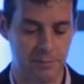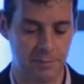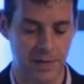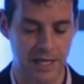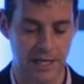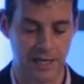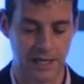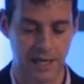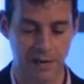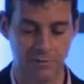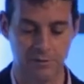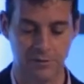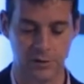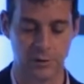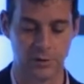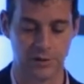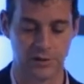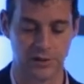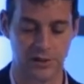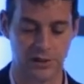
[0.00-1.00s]
big
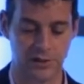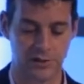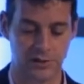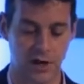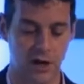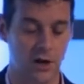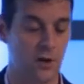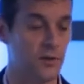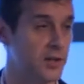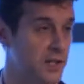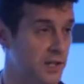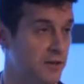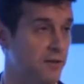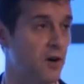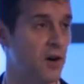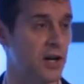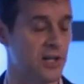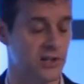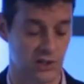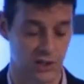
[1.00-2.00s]
influences on the
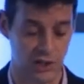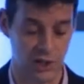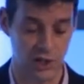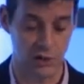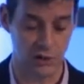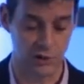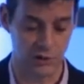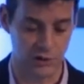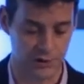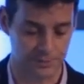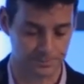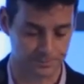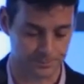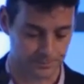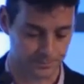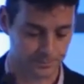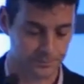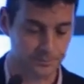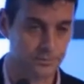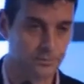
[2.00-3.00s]
device used.
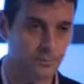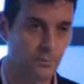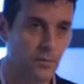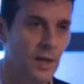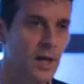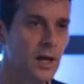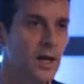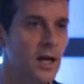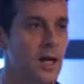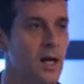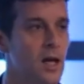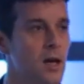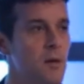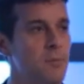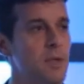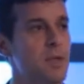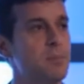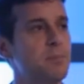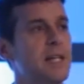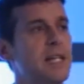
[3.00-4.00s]

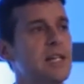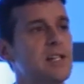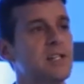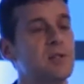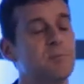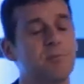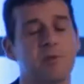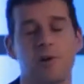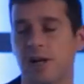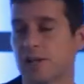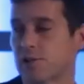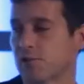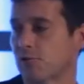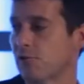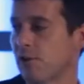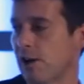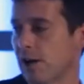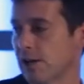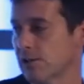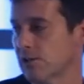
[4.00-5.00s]
But the biggest surprise
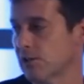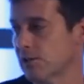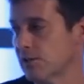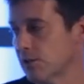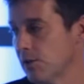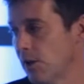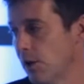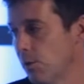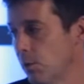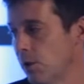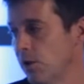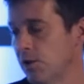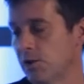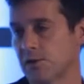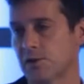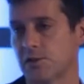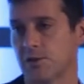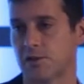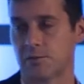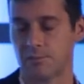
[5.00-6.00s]
for us
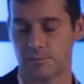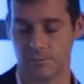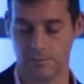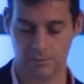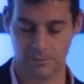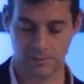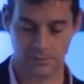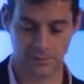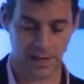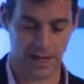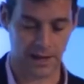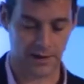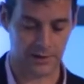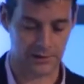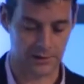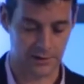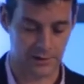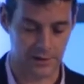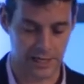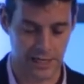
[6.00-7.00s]
was
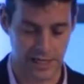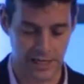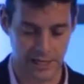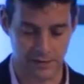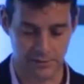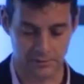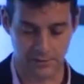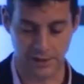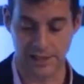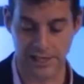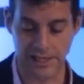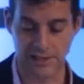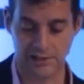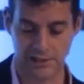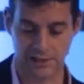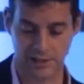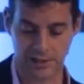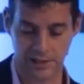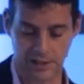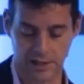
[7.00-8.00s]
that the
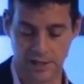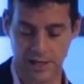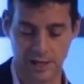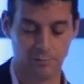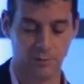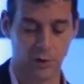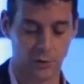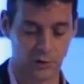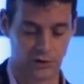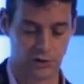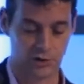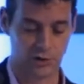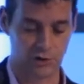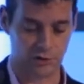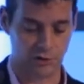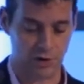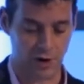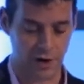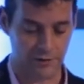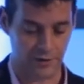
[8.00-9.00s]
least important
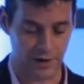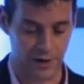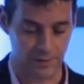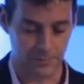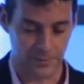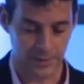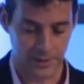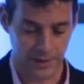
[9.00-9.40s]
driver